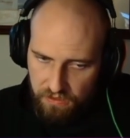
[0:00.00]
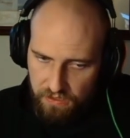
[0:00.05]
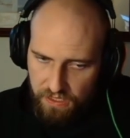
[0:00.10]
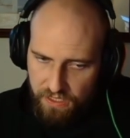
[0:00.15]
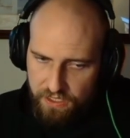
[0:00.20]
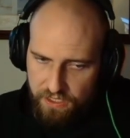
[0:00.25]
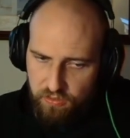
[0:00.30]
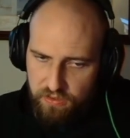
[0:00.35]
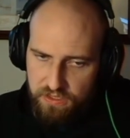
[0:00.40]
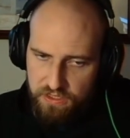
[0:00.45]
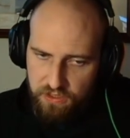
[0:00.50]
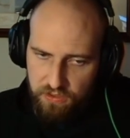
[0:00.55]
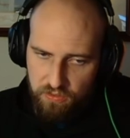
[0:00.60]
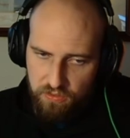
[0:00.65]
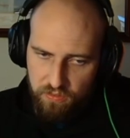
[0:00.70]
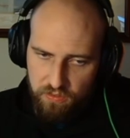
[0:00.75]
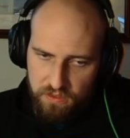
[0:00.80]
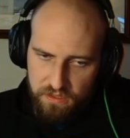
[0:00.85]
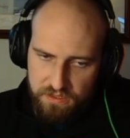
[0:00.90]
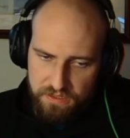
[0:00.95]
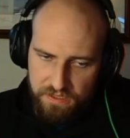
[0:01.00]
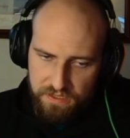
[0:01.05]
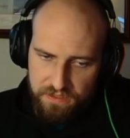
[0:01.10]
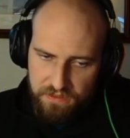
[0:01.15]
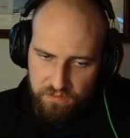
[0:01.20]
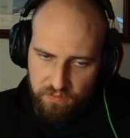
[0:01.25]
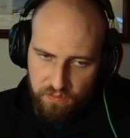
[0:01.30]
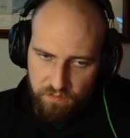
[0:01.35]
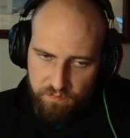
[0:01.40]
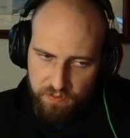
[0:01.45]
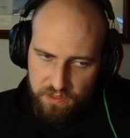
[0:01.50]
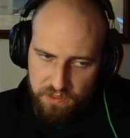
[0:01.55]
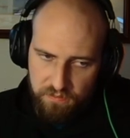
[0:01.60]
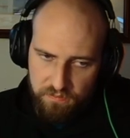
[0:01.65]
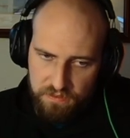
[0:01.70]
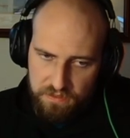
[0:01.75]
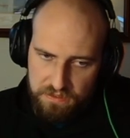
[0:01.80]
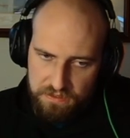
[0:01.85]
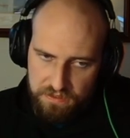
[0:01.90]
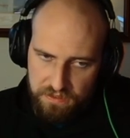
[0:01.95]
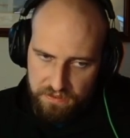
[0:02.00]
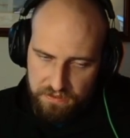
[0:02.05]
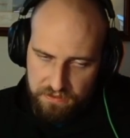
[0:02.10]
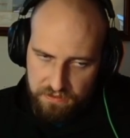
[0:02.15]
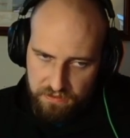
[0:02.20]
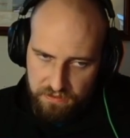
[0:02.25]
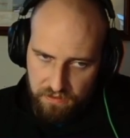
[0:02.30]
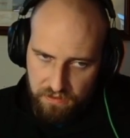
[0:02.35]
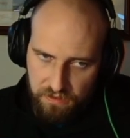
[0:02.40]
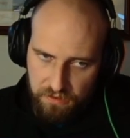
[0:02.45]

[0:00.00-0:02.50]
I usually do contest with bishop d6.